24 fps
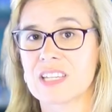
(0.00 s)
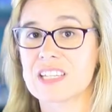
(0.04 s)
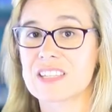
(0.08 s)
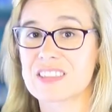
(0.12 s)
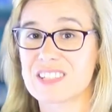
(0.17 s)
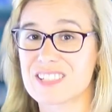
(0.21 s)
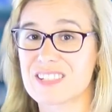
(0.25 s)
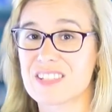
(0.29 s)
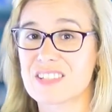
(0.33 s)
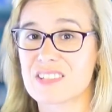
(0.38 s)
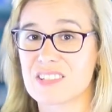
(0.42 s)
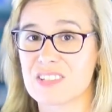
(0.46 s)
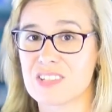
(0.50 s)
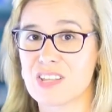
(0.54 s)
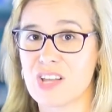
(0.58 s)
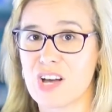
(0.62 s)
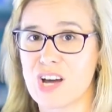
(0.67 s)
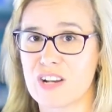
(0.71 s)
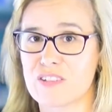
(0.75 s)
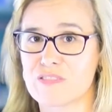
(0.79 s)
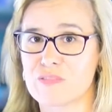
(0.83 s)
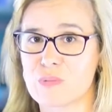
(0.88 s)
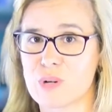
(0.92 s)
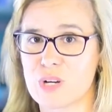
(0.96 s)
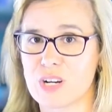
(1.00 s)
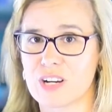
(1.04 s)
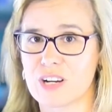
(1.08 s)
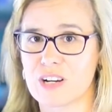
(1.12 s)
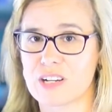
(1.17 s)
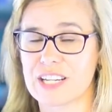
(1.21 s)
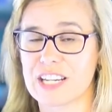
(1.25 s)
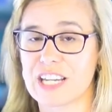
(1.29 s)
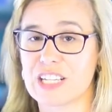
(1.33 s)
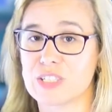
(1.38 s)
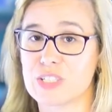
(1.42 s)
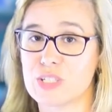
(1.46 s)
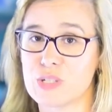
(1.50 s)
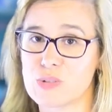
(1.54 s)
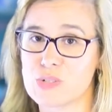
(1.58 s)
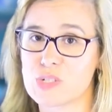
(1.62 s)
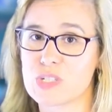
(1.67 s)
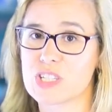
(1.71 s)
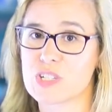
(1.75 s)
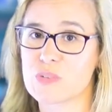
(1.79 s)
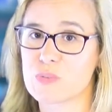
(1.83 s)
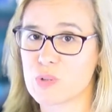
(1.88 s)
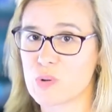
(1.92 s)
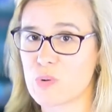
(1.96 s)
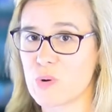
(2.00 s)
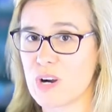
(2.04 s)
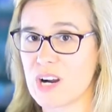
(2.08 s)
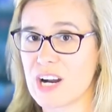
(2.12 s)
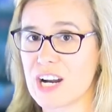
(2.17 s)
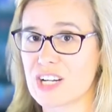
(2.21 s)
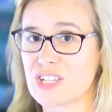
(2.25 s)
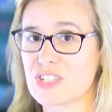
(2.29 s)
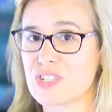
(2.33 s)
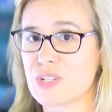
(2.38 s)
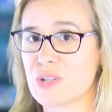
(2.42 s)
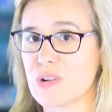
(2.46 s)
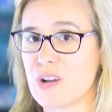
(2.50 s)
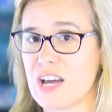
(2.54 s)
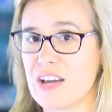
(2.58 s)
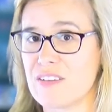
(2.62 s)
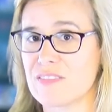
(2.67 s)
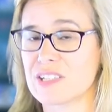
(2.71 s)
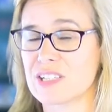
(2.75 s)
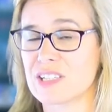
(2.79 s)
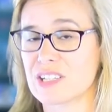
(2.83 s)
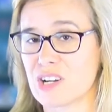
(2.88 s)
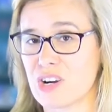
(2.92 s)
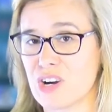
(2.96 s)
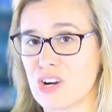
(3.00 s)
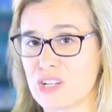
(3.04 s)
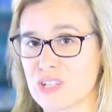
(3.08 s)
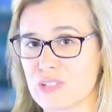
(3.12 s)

This is a lot of work and usually requires you having to call